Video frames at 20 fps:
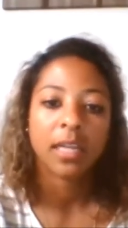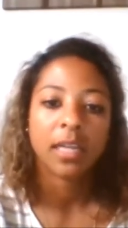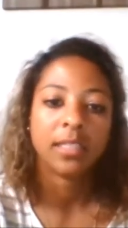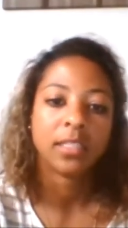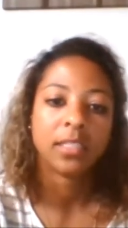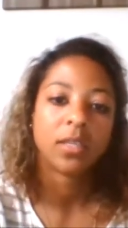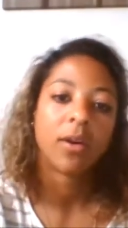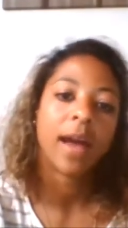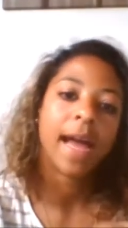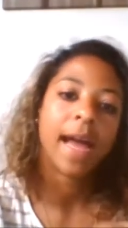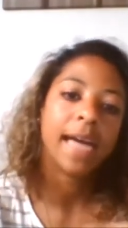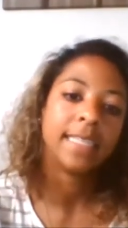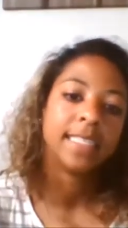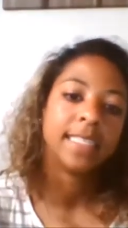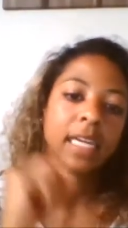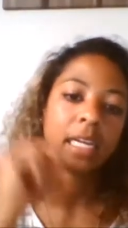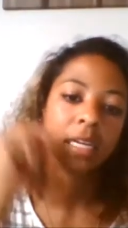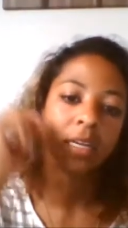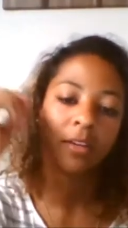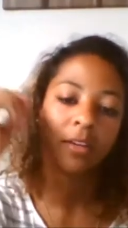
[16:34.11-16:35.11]
and so I
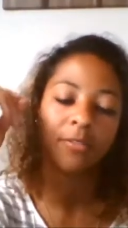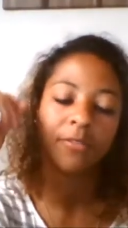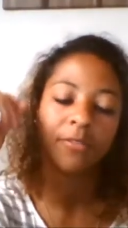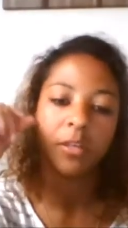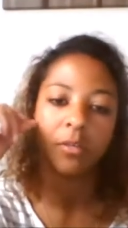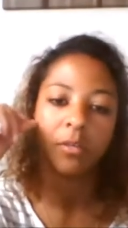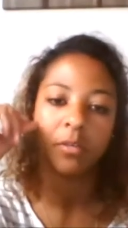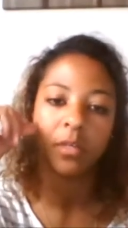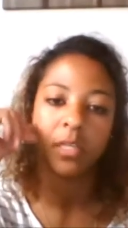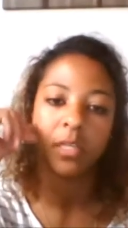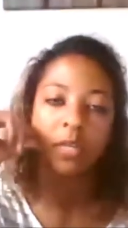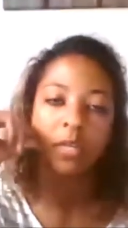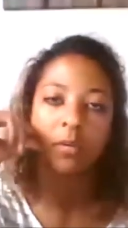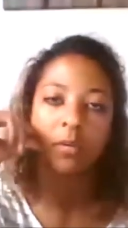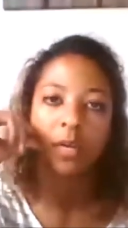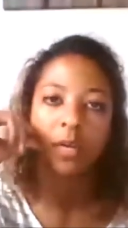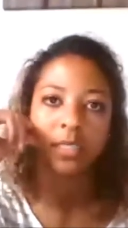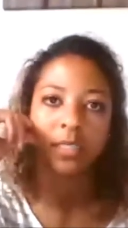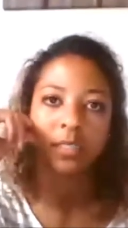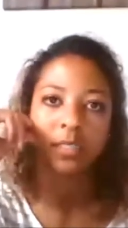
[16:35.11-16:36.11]
had taken a few
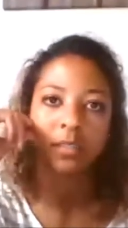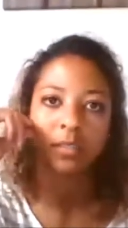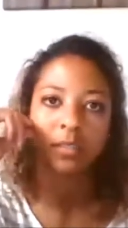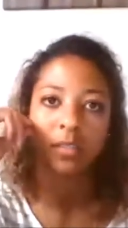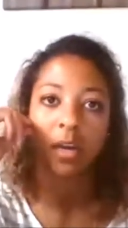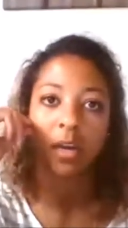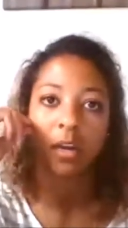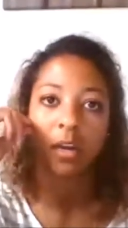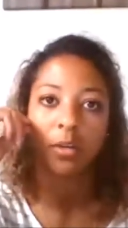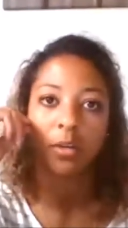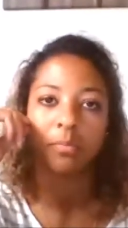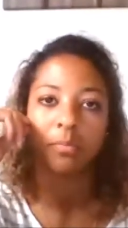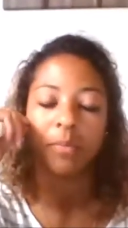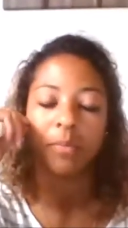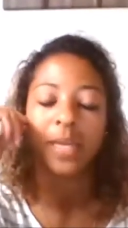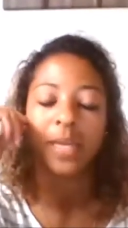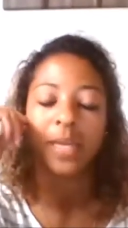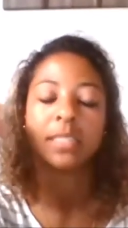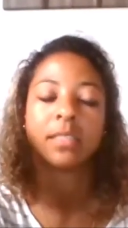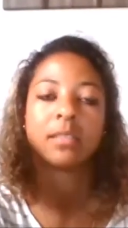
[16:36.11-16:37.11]
U S
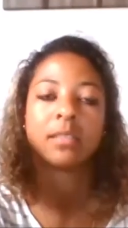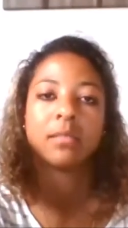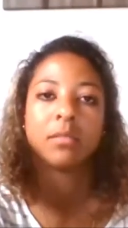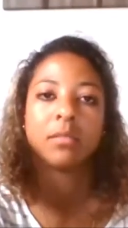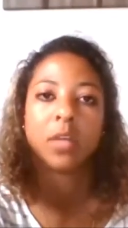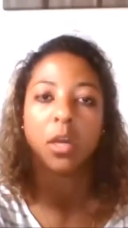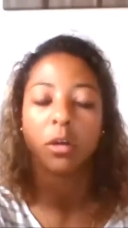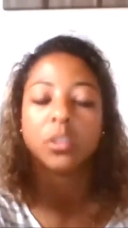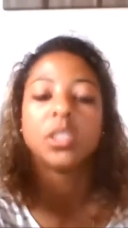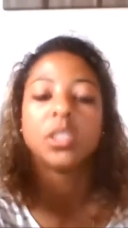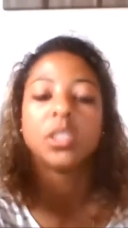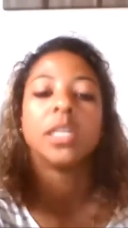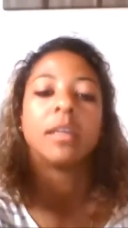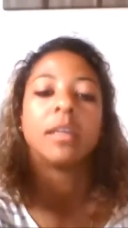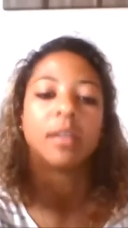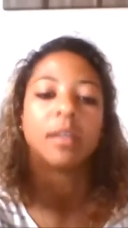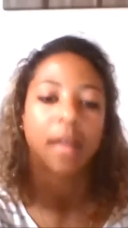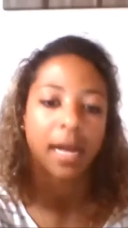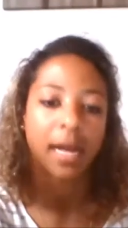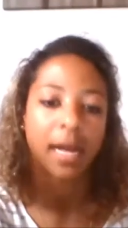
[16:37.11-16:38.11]
Soccer-based
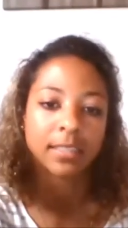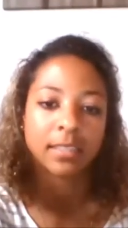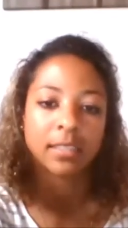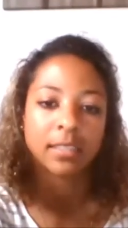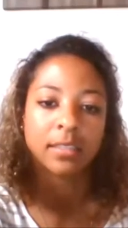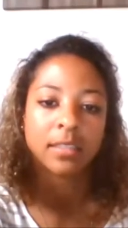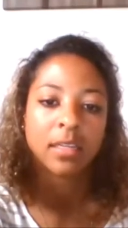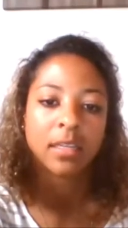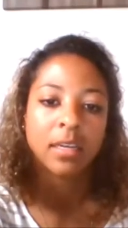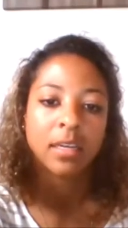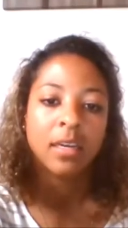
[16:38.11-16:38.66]
coaching classes.